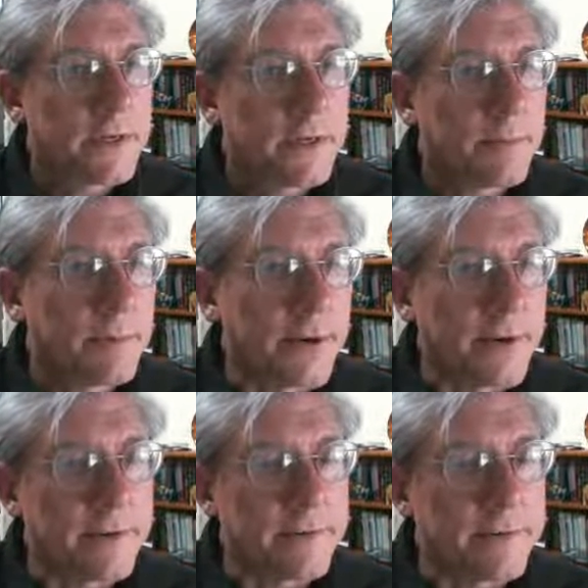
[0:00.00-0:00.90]
I'll put it
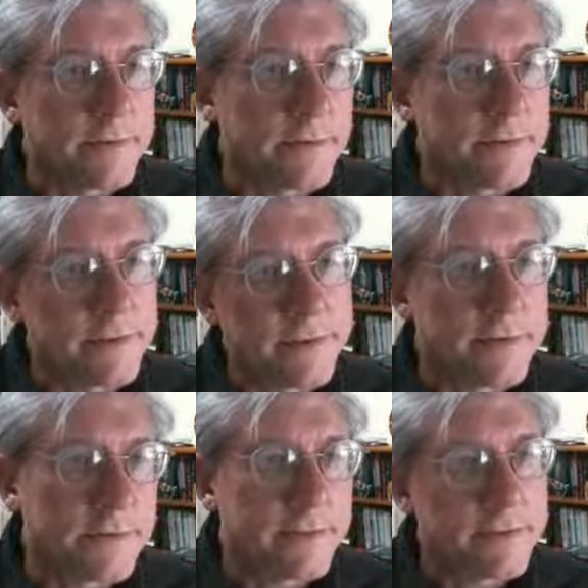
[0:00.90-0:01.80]
in
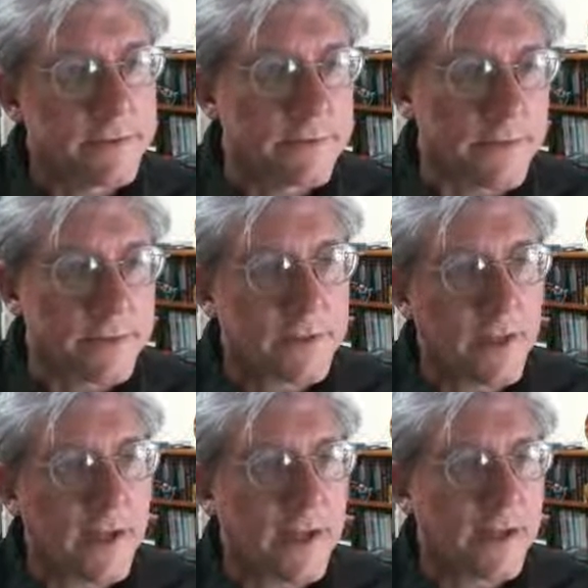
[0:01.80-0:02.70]
for this
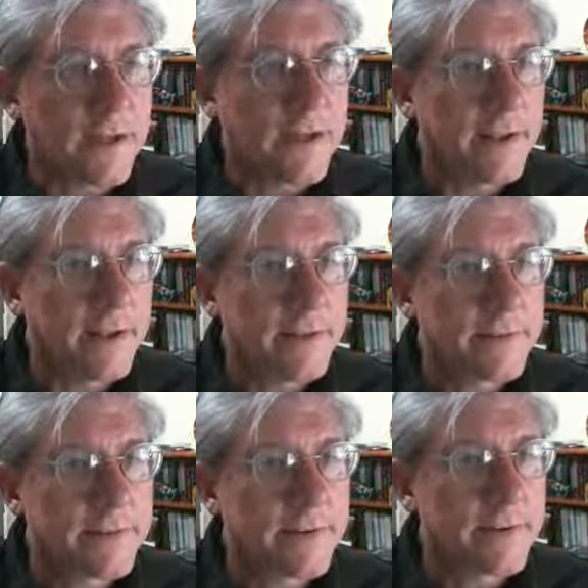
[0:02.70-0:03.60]

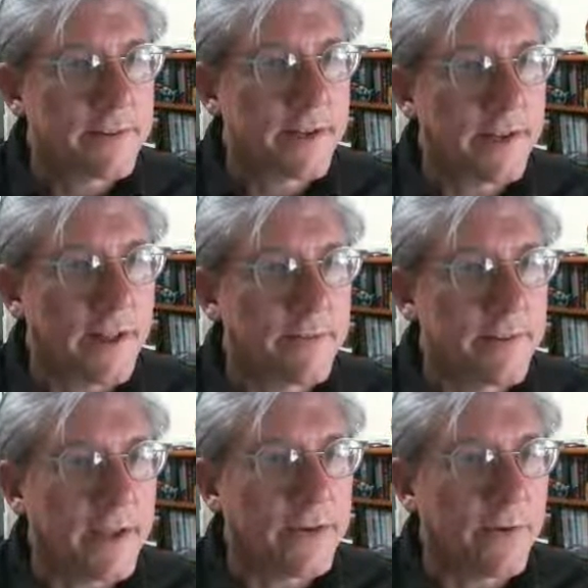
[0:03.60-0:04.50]
class. I think I got
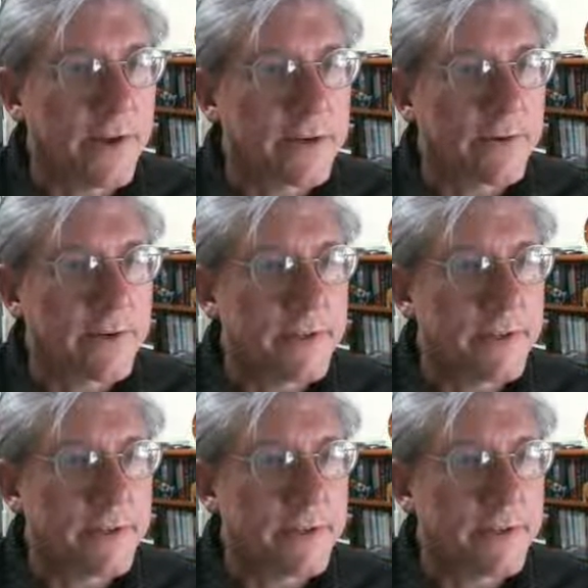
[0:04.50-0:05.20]
FEA directory.